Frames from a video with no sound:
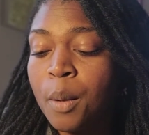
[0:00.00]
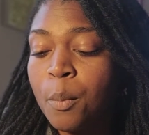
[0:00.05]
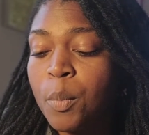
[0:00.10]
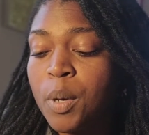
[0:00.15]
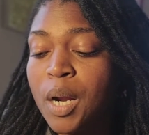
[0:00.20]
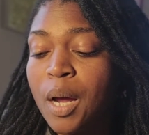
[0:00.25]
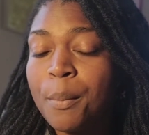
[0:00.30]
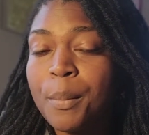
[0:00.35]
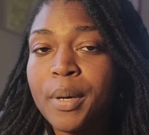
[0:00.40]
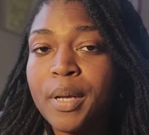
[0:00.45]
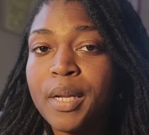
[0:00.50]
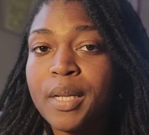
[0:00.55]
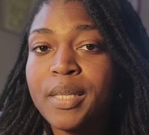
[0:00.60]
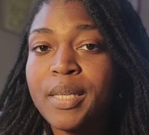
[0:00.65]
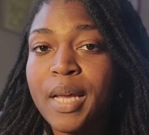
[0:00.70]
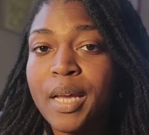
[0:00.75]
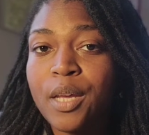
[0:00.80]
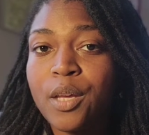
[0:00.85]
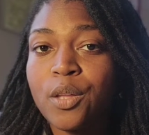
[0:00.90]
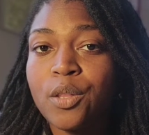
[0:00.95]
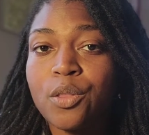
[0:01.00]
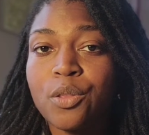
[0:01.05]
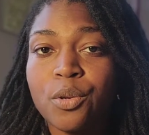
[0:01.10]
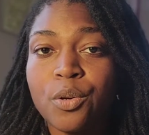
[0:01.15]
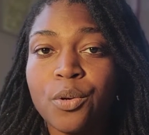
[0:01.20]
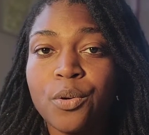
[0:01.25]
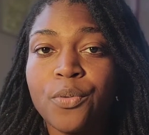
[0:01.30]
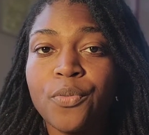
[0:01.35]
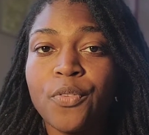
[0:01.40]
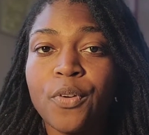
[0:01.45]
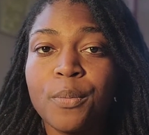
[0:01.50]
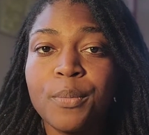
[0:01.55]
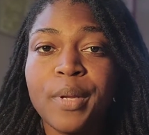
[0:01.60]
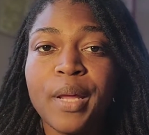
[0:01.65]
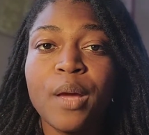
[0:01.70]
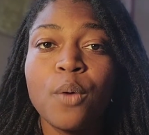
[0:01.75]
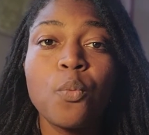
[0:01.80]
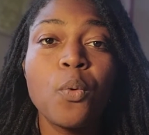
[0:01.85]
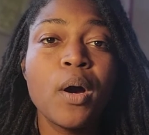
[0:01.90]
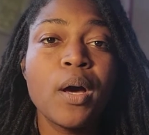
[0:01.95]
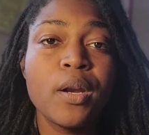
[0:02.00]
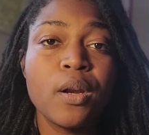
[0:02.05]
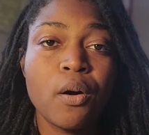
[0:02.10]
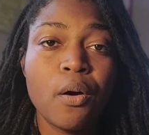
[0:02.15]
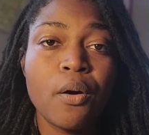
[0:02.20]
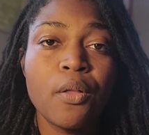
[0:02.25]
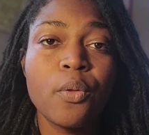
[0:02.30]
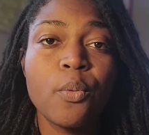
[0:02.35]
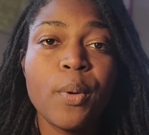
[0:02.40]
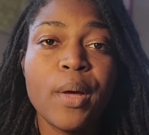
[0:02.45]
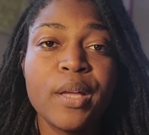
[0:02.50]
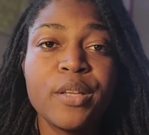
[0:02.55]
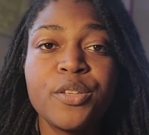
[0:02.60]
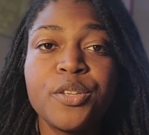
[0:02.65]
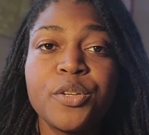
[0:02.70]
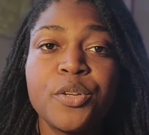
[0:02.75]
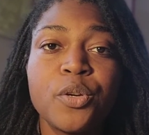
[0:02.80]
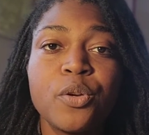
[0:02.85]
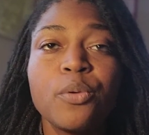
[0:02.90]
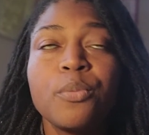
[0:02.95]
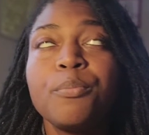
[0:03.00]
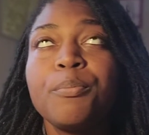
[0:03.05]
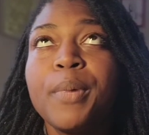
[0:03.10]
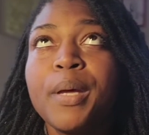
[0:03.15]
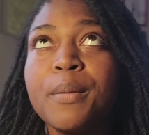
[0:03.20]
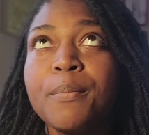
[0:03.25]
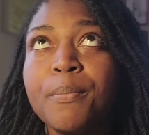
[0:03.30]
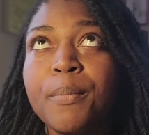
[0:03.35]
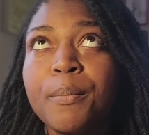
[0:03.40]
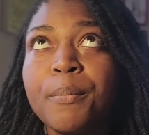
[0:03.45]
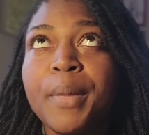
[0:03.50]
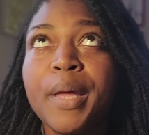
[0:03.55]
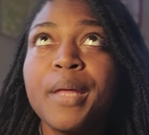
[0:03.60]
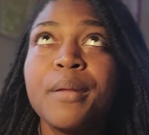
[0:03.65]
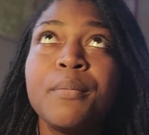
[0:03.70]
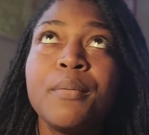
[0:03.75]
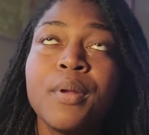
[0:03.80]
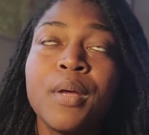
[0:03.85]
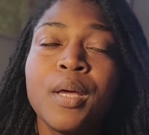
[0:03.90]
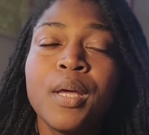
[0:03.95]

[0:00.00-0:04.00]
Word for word: but I'm gonna take you through from day one all the way to mid mid